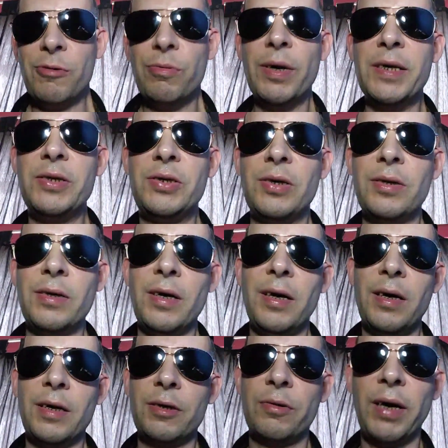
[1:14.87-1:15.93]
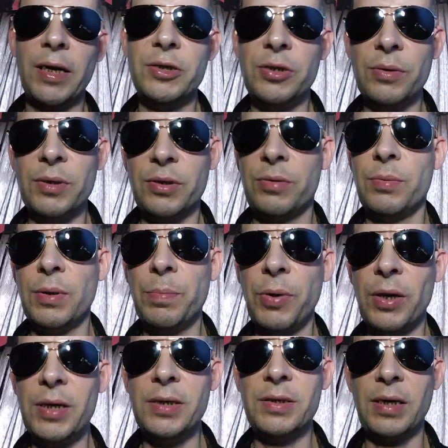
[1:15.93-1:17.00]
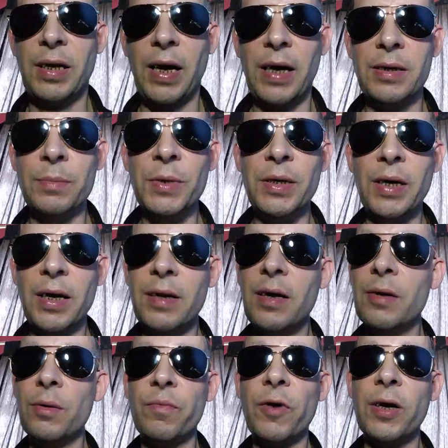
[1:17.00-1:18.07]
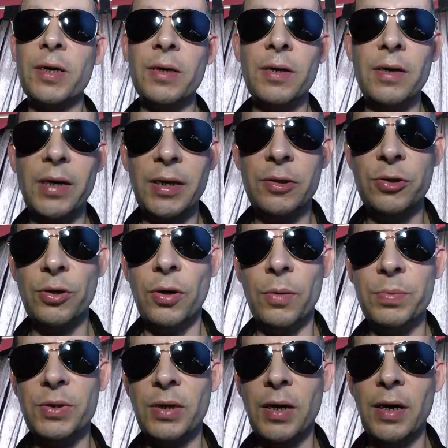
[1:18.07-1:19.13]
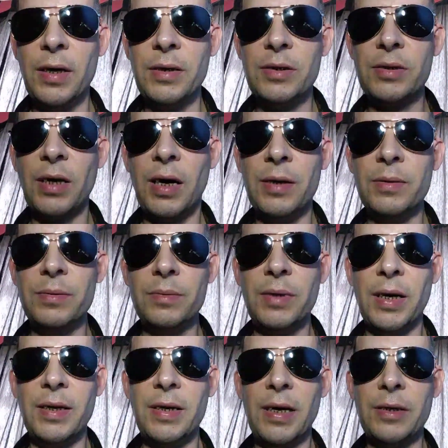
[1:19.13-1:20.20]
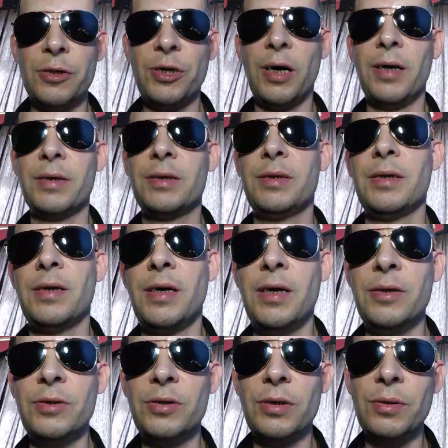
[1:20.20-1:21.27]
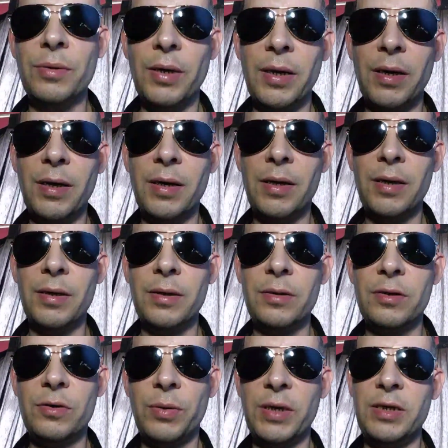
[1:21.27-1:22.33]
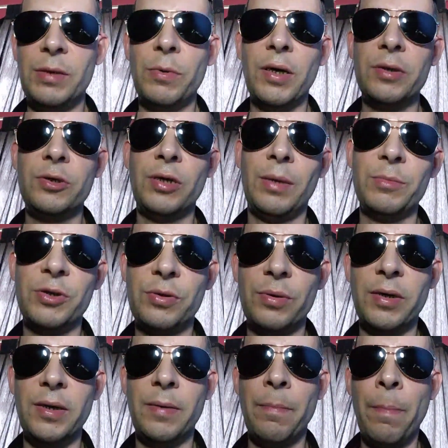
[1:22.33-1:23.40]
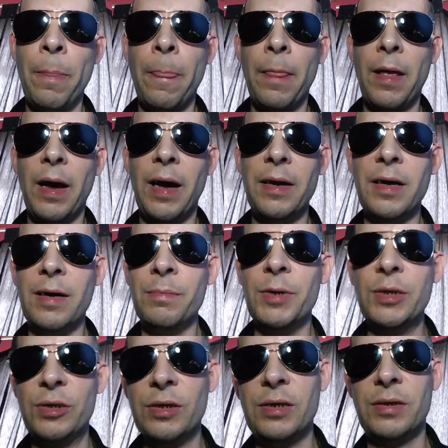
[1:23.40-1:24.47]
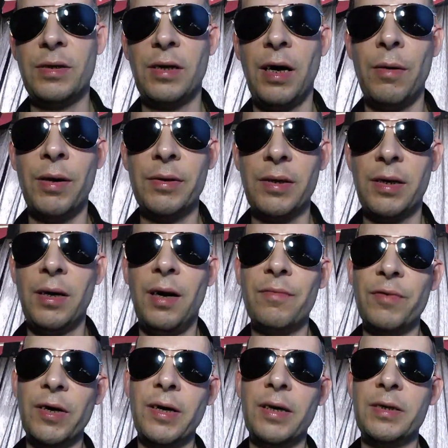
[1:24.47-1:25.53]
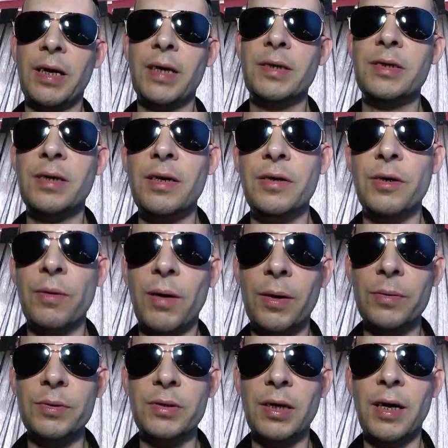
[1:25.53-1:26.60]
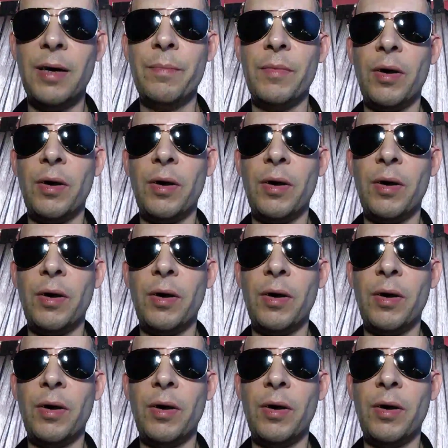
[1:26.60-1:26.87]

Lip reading: recent graduates from the police academy, and they're not very good at their jobs, so they get chucked into 21 Jump Street. And their mission is to go undercover as 18-year-olds.